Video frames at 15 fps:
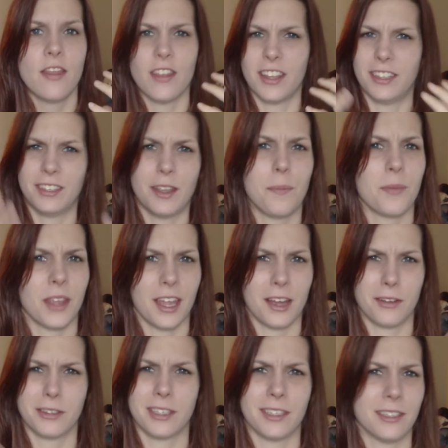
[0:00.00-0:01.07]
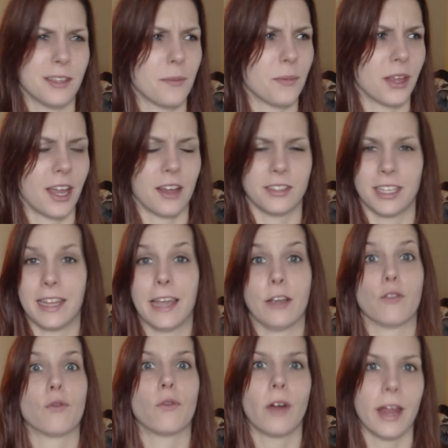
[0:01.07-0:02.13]
then something else, and
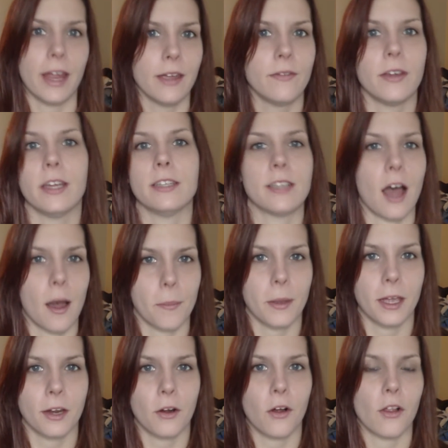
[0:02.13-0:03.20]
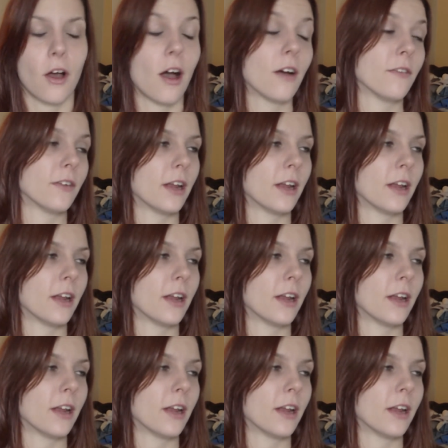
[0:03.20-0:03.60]
then gravy topping it all off,